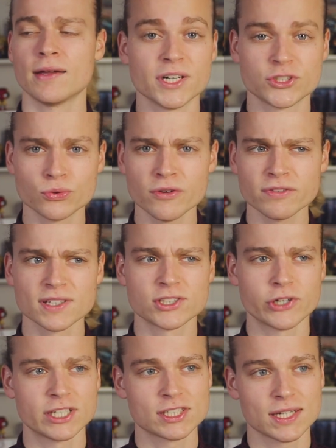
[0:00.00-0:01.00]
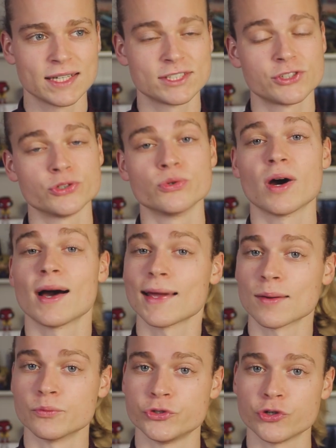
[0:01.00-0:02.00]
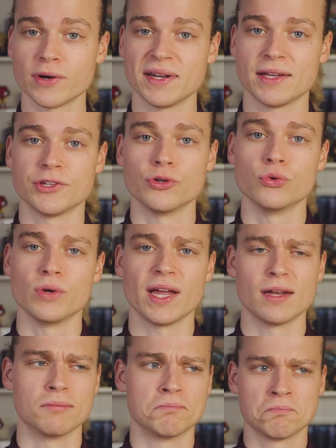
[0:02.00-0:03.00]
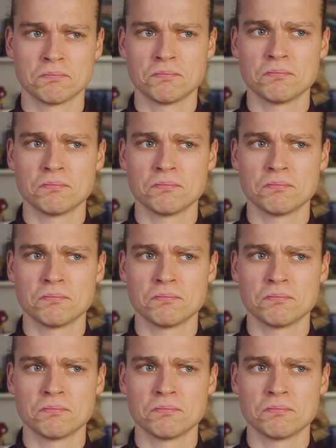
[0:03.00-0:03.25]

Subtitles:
which roughly translates to I am joining you in